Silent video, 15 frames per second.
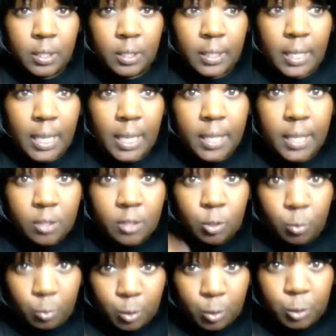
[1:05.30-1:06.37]
in the
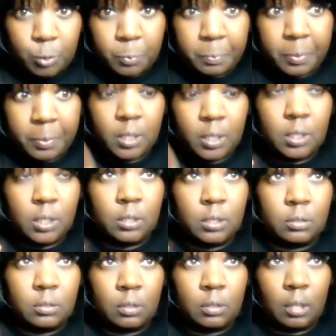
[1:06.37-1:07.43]
group,
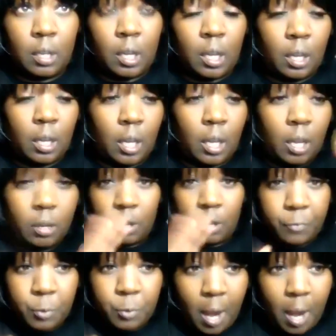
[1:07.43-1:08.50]
I don't
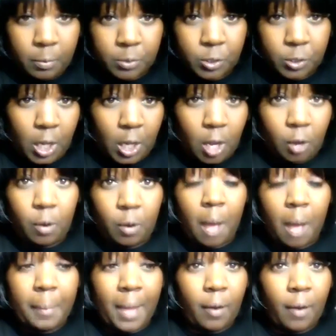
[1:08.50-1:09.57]
few hours ago
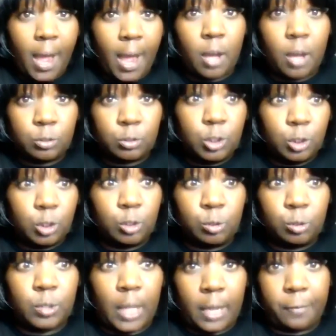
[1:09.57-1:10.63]
about how to
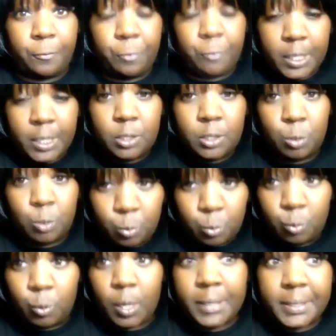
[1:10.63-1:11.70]
use a free
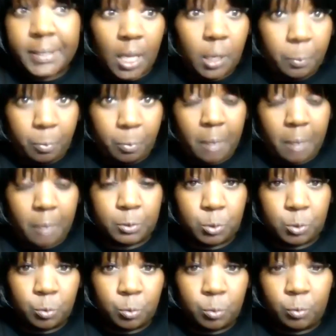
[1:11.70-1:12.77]
tool, a teleprompter
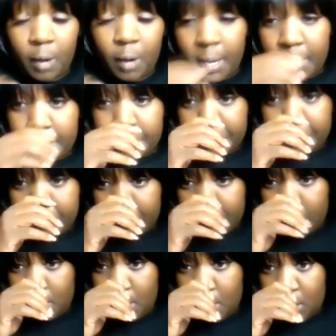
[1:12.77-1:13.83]
tool, right?
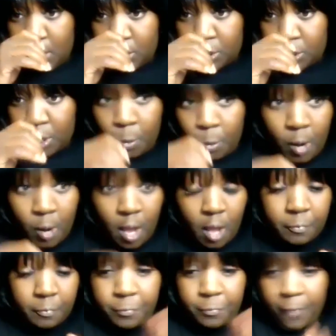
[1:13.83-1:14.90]
So
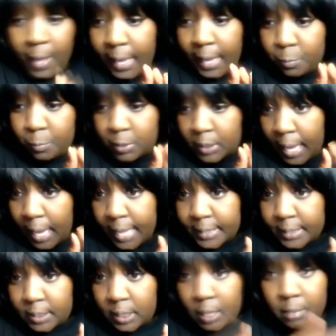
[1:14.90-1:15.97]
Faye was
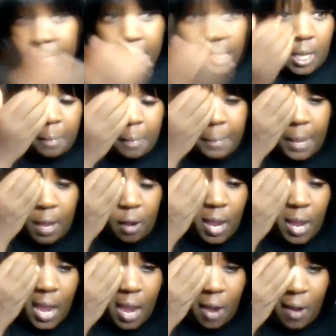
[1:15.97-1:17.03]
asking me about
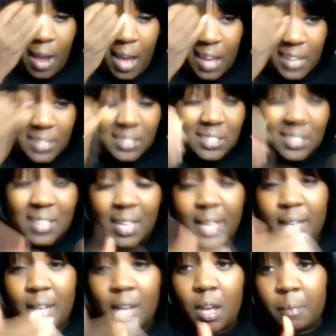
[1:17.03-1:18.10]
how I
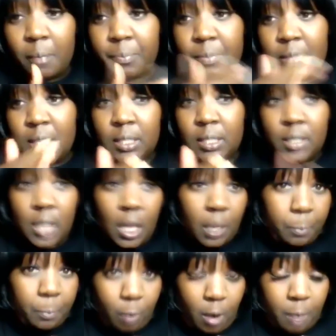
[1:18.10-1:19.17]
set up the
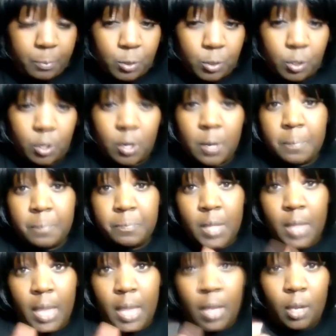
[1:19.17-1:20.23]
teleprompter
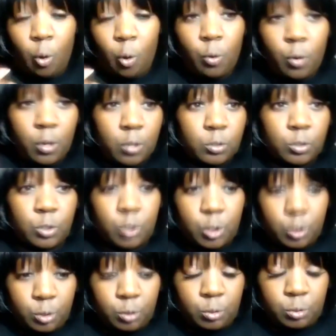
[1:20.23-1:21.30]
in order
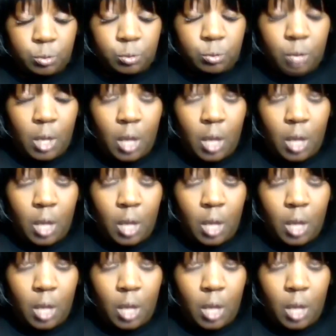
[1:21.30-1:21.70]
to